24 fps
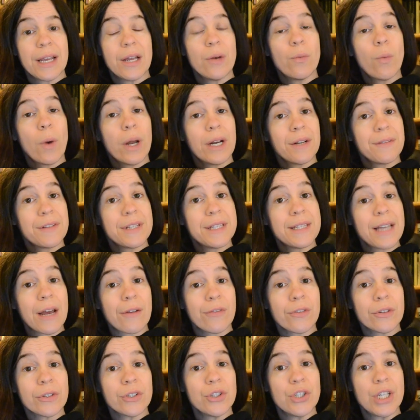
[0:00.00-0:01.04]
in one of
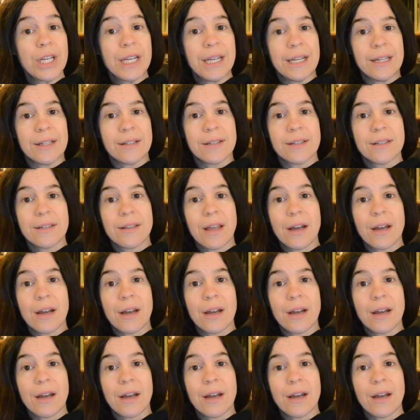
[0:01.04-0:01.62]
several genes